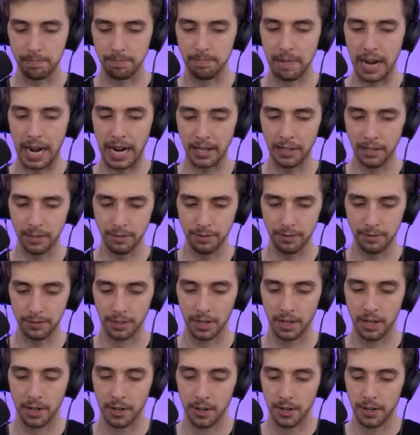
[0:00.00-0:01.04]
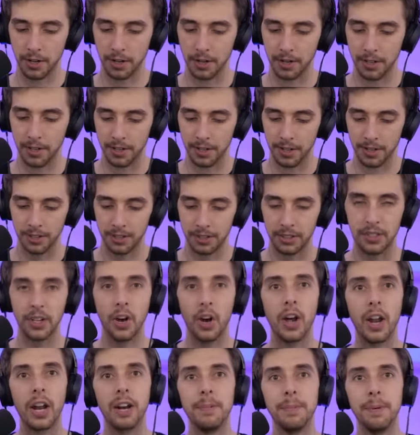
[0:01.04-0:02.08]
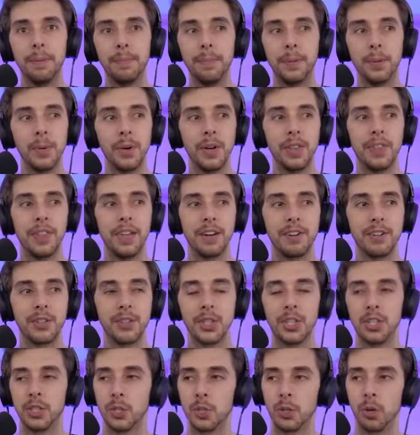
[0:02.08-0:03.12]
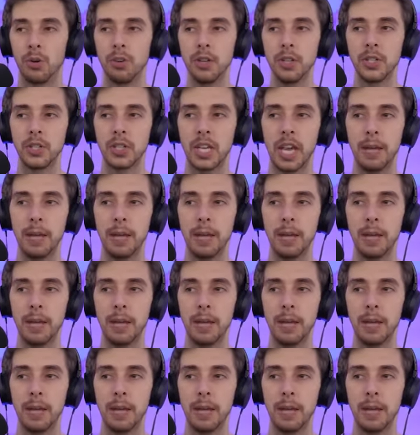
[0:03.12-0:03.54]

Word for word: might have. God, I remember when Therizinosaurus